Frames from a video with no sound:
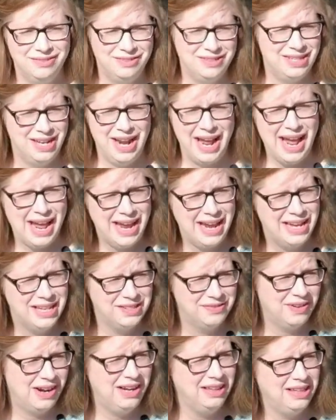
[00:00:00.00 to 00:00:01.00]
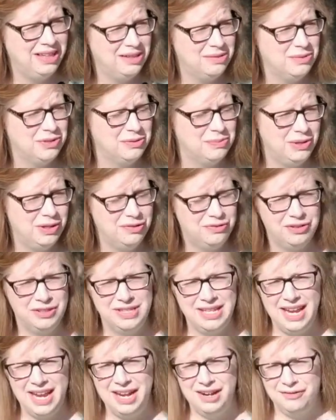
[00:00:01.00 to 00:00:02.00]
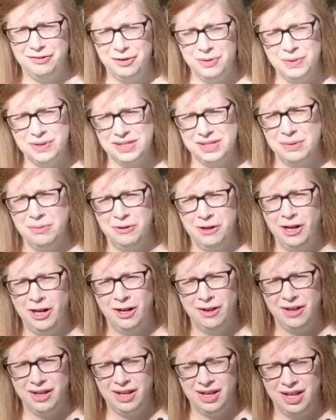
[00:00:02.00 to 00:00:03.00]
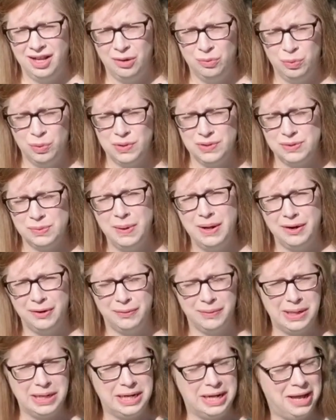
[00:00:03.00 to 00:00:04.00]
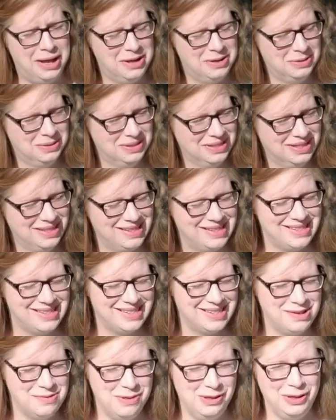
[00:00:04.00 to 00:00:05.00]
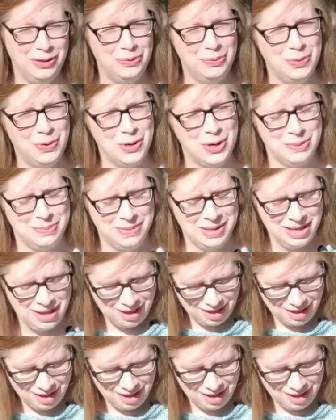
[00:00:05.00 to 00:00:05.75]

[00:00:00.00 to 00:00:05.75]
today is finally the most beautiful day. And of course I'm wearing a wool sweater right now. So a little warm.